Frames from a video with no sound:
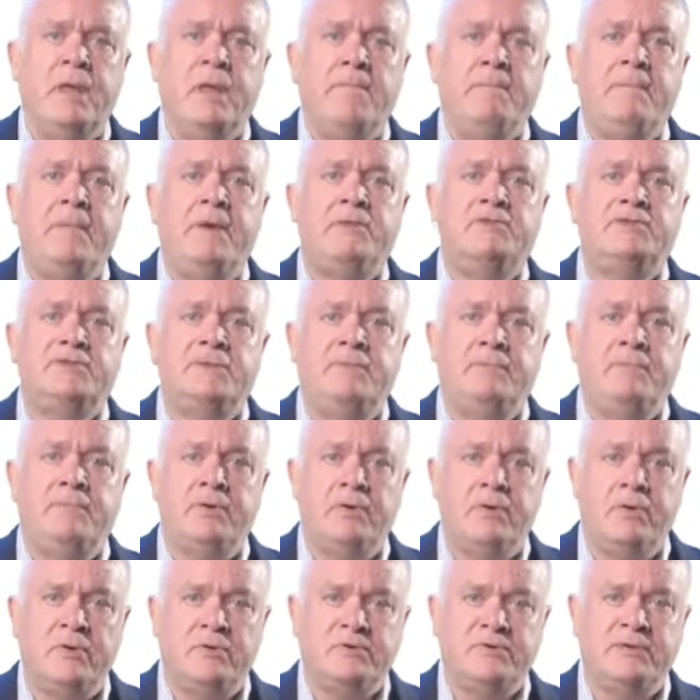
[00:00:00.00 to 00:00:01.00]
Most
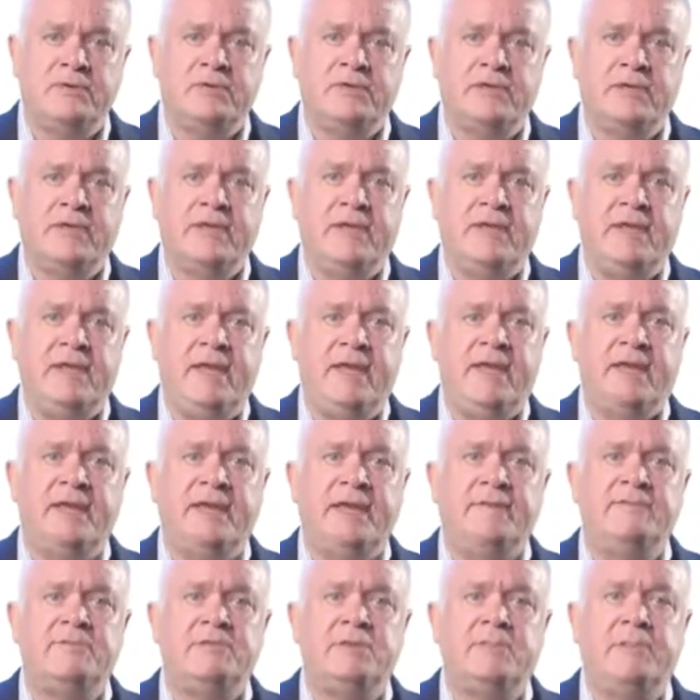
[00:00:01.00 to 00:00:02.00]
importantly, it
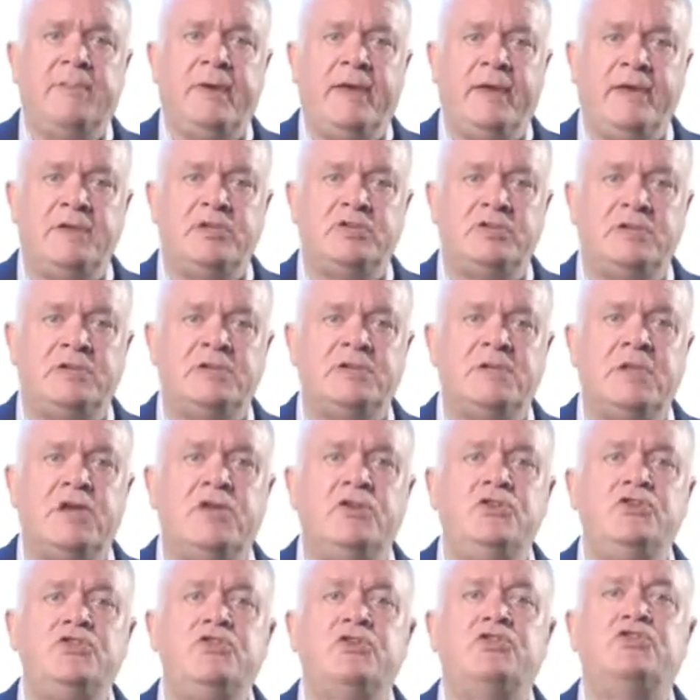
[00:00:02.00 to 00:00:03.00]
gives the patients
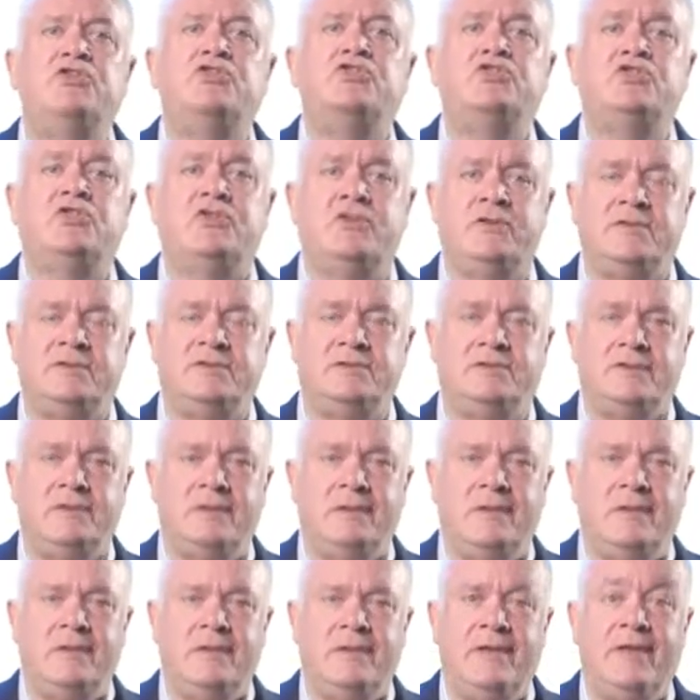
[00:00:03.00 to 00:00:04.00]
another choice,
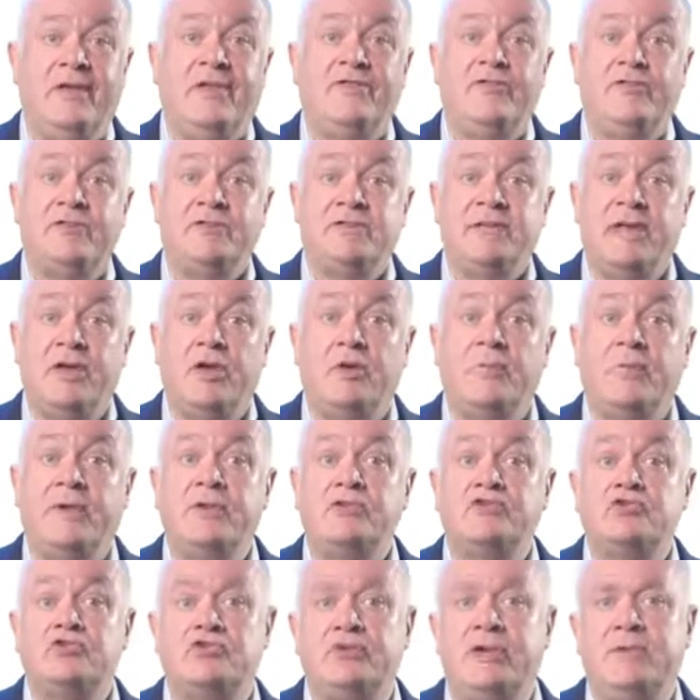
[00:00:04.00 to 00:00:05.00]
thus
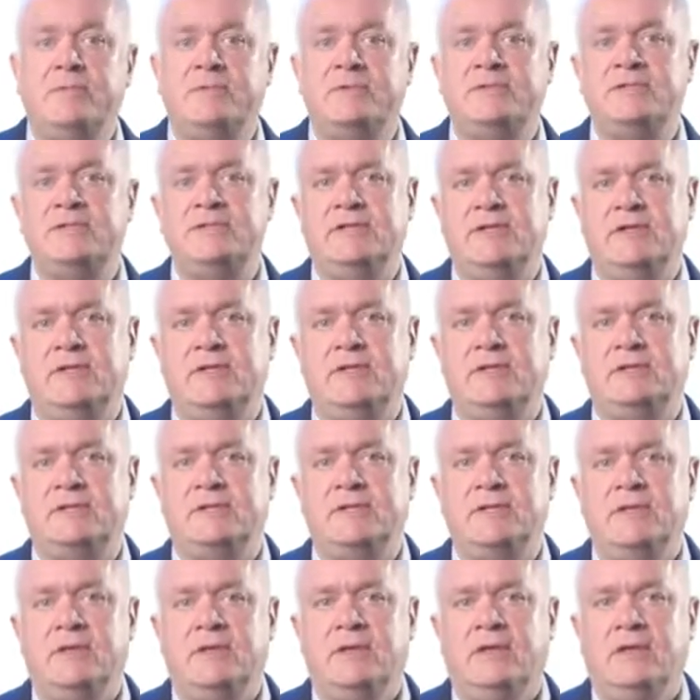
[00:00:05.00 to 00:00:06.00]
helping treatment
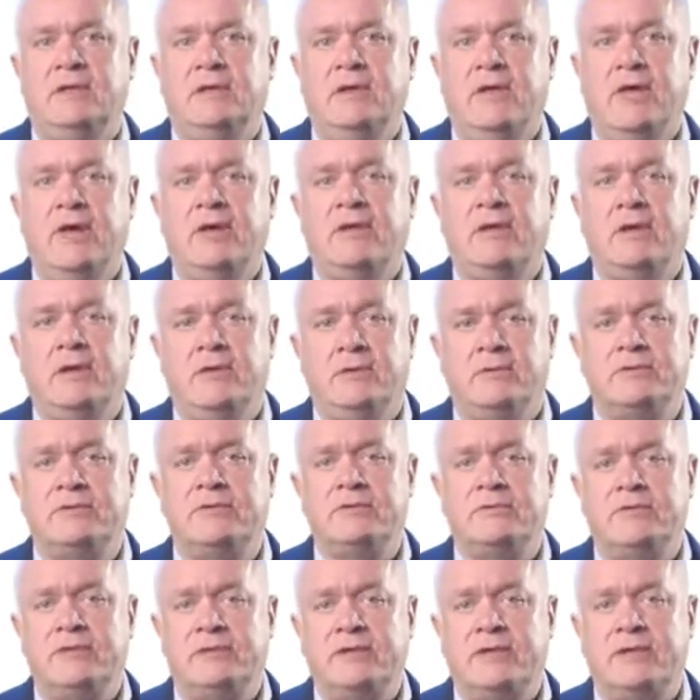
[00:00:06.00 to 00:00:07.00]
adherence and
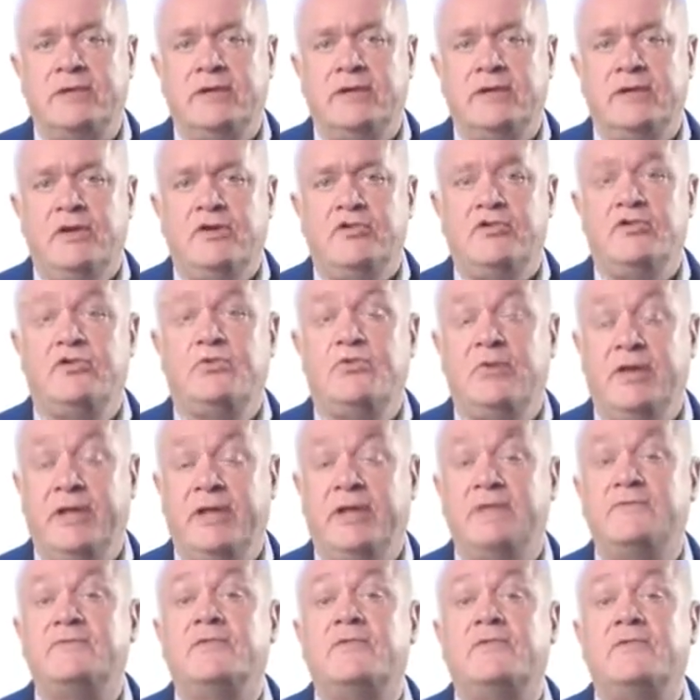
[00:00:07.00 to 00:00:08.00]
ultimately the
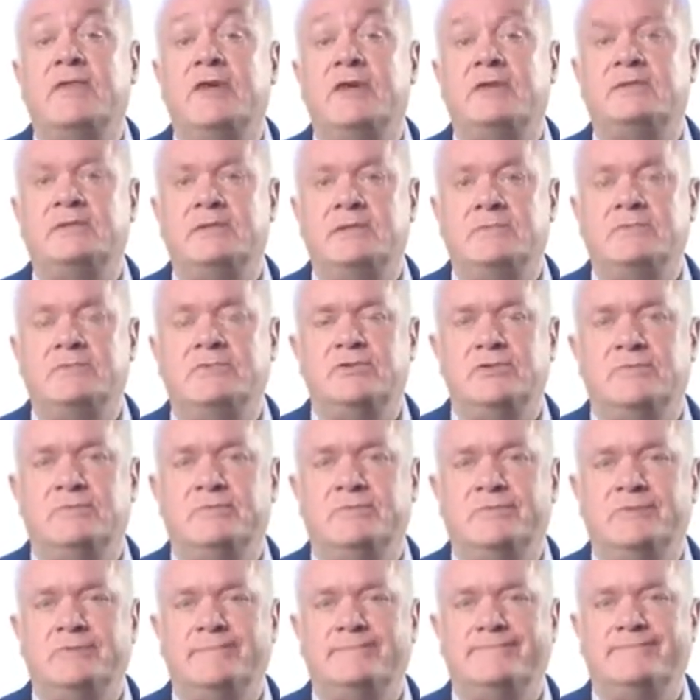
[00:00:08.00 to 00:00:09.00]
relief of their
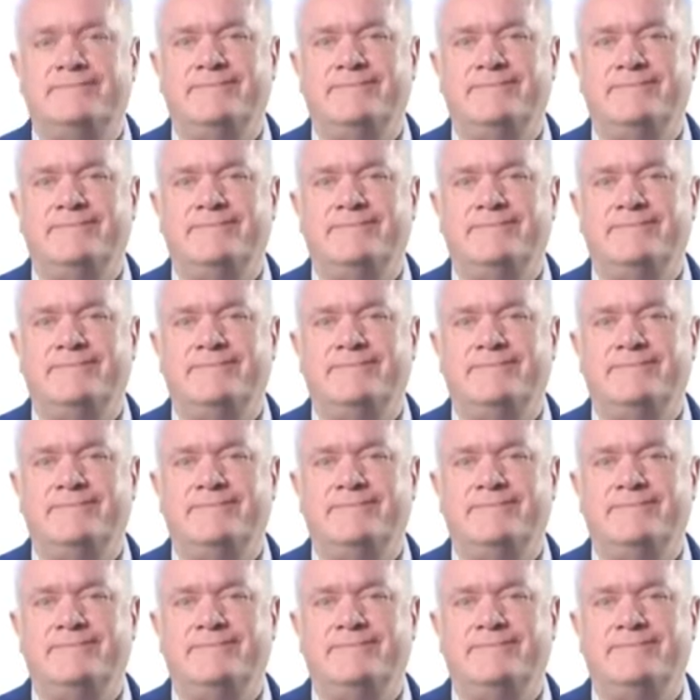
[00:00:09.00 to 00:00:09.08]
symptoms.